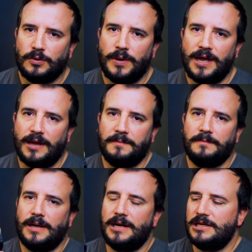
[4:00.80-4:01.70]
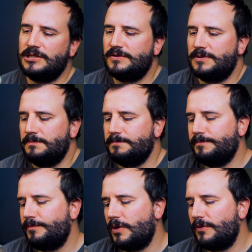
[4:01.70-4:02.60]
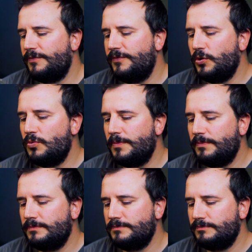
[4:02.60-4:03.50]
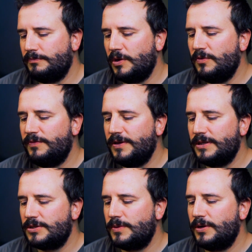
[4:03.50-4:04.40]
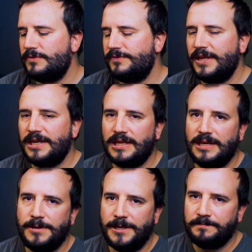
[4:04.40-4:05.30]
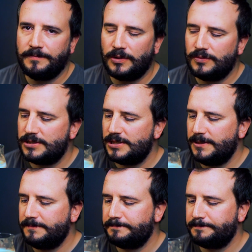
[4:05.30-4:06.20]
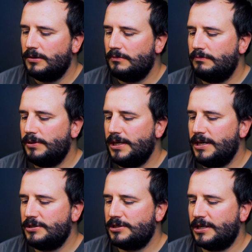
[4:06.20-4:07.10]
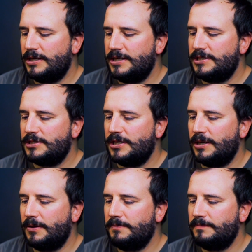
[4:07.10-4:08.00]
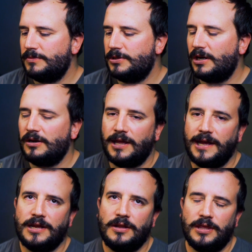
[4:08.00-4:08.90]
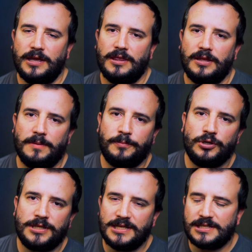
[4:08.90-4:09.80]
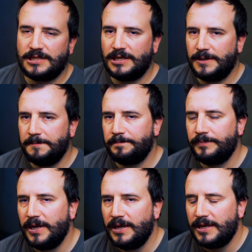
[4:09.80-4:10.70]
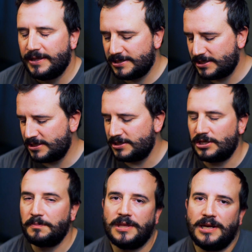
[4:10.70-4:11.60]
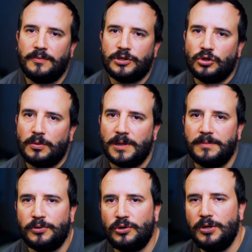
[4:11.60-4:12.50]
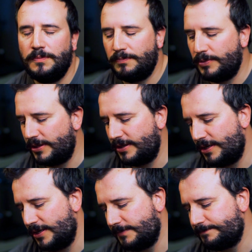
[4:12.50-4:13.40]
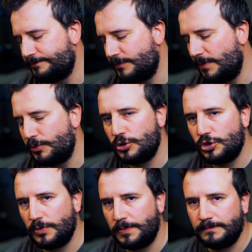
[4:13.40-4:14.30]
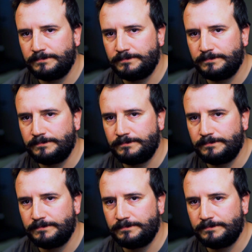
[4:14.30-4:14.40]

quite a nice full mouthfeel as well. It's very creamy, I would say. But yeah, just a nice kind of dark lager. The brew days, this isn't something I would normally brew, but the brewtube